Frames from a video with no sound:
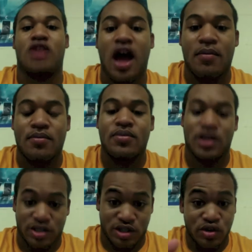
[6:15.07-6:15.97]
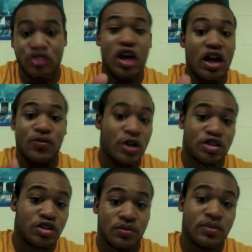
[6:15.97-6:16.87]
because he's trying to rush you,
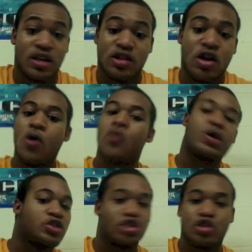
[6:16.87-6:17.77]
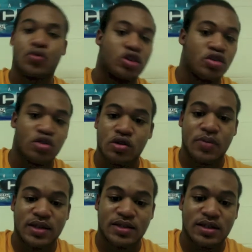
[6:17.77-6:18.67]
and no one rushes you when you do your
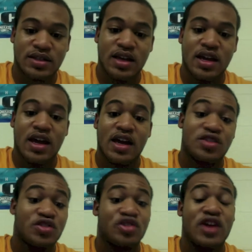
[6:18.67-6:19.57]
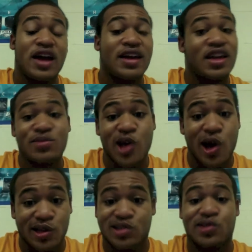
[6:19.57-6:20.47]
business. He's going to try to keep talking
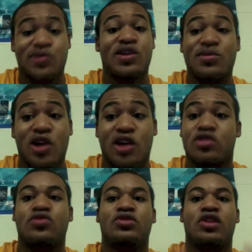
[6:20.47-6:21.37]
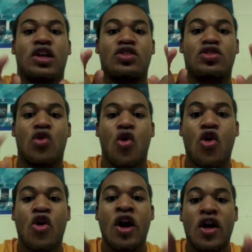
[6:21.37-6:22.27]
to you, keep talking to you. Ignore
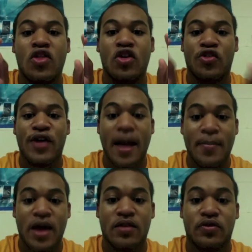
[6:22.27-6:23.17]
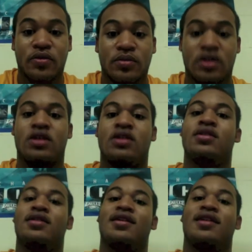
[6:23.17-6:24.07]
the crap out of him.
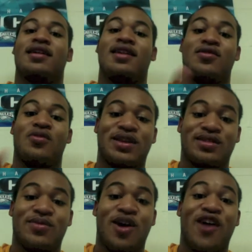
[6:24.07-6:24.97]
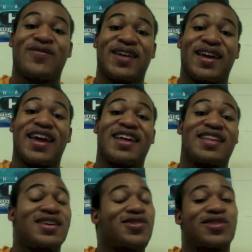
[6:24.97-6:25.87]
It will piss him off, and
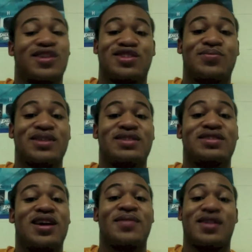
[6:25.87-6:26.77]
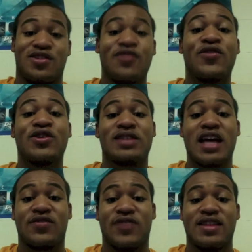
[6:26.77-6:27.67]
you'll get your business done, and you'll feel
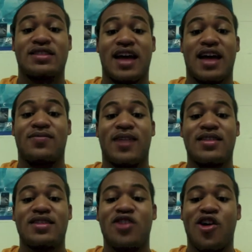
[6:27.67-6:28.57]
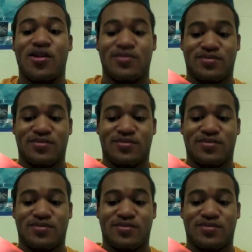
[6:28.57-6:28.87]
satisfied inside, right in your heart.